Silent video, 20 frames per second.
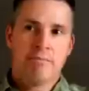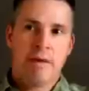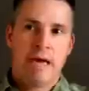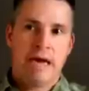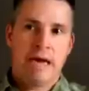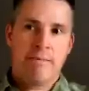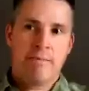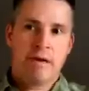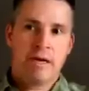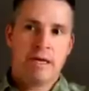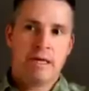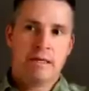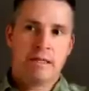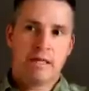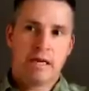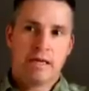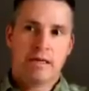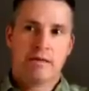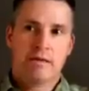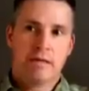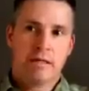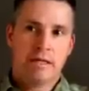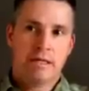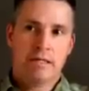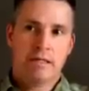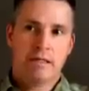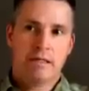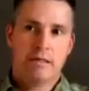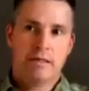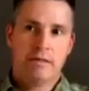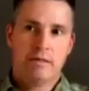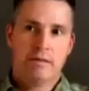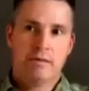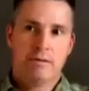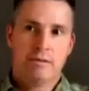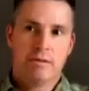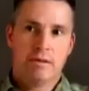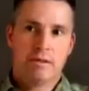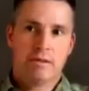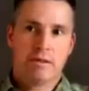magma has entered
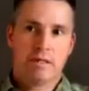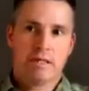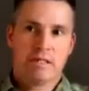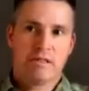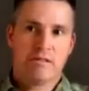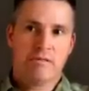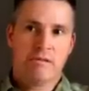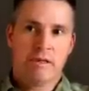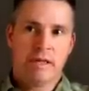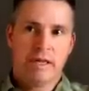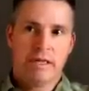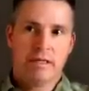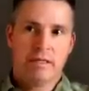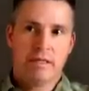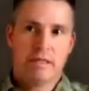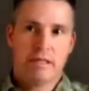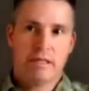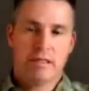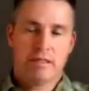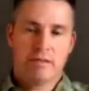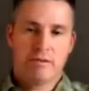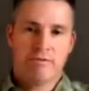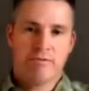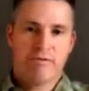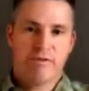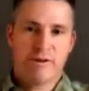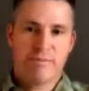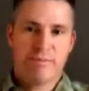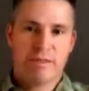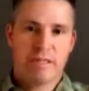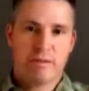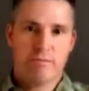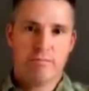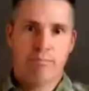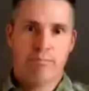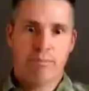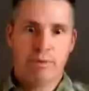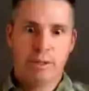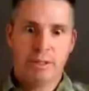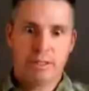into the crustal layers and has formed this
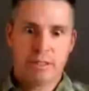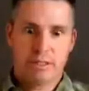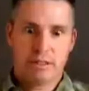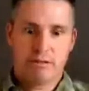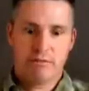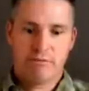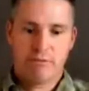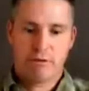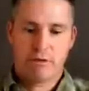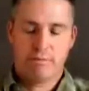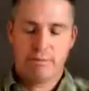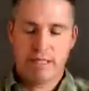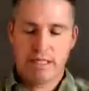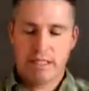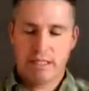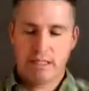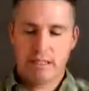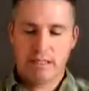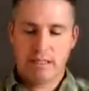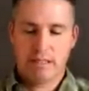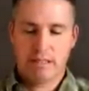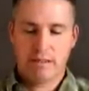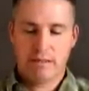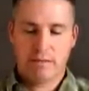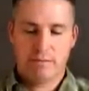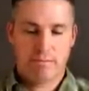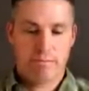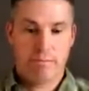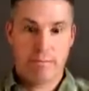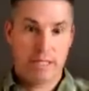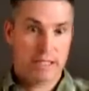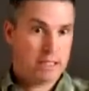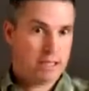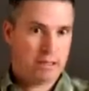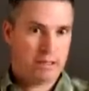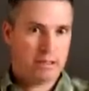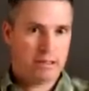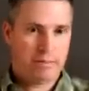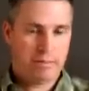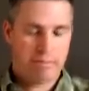blister formation. It
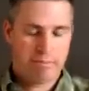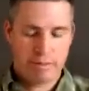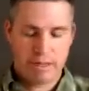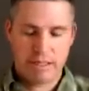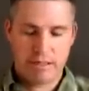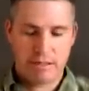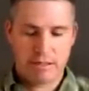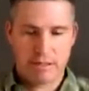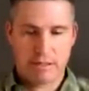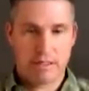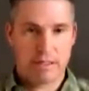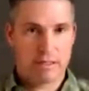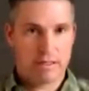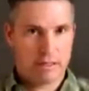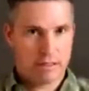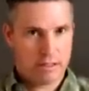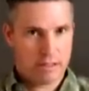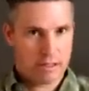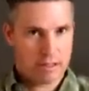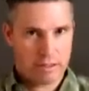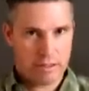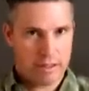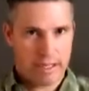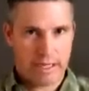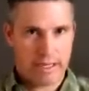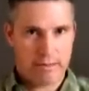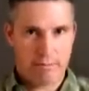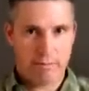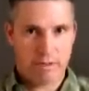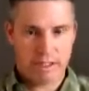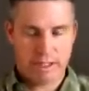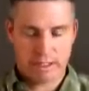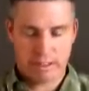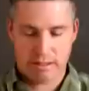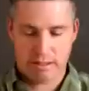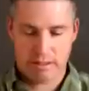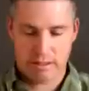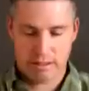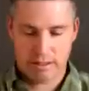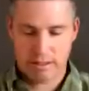basically appears just like a
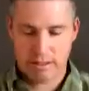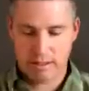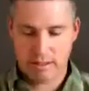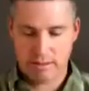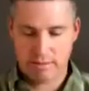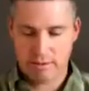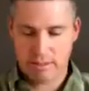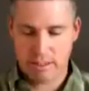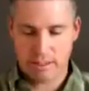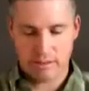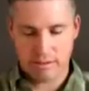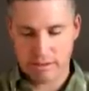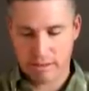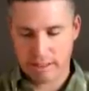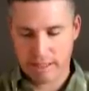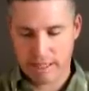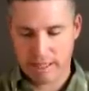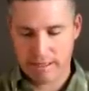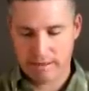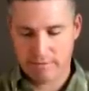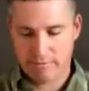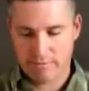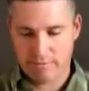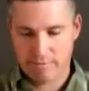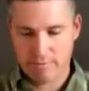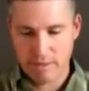blister, when you look at it.